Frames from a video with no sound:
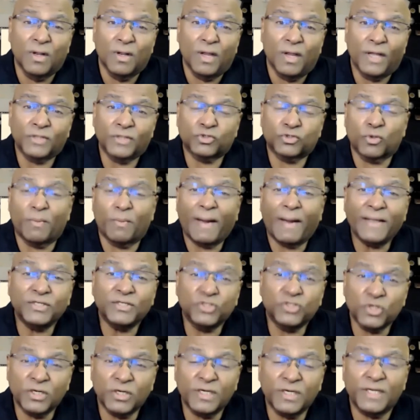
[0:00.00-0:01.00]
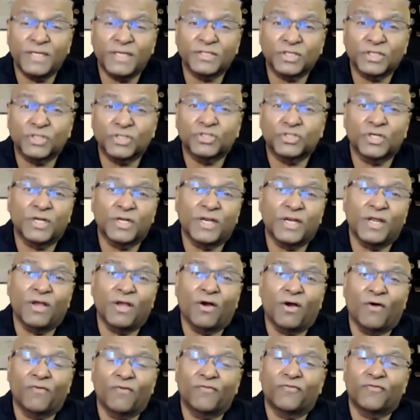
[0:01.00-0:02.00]
And so my journey is a journey
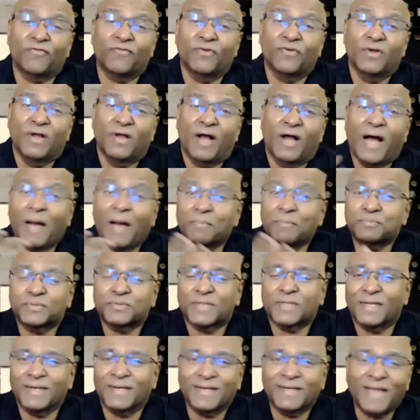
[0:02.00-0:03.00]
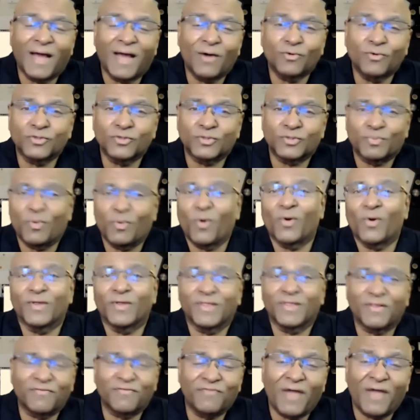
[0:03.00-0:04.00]
of ups and downs, more
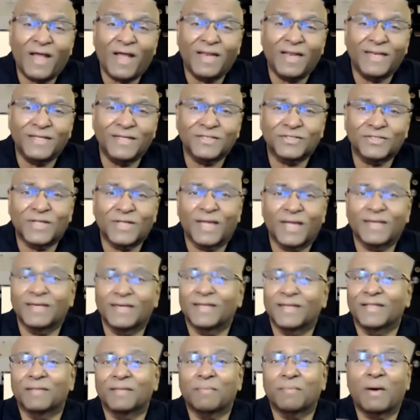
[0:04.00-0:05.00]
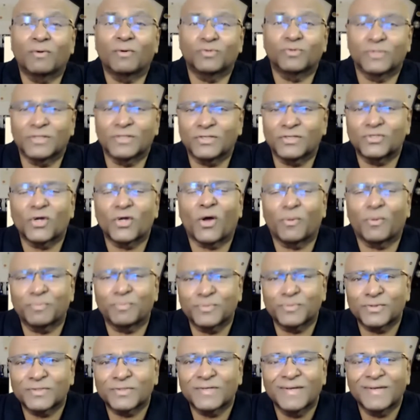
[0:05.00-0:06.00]
in the valleys than in the mountain
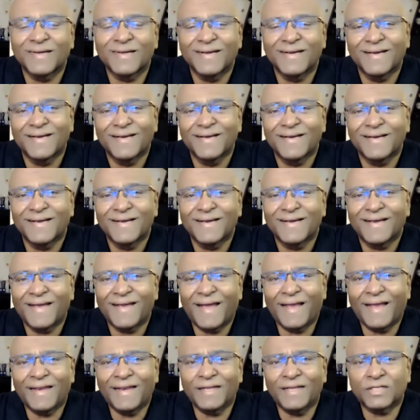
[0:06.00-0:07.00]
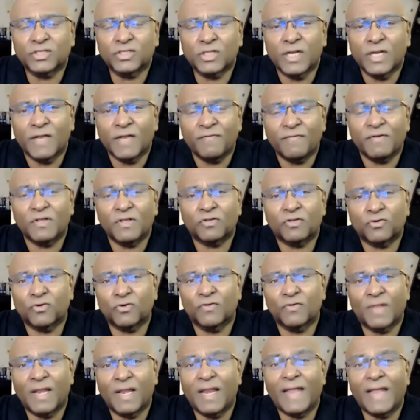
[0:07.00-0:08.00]
tops. And it's living
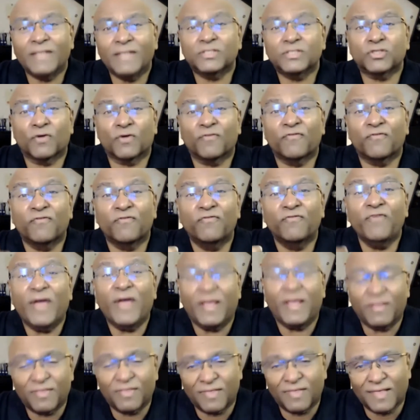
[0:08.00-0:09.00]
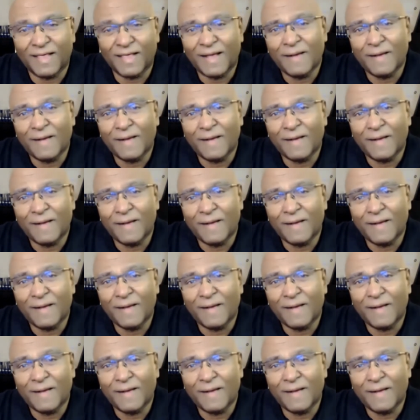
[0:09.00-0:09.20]
through the lens of faith,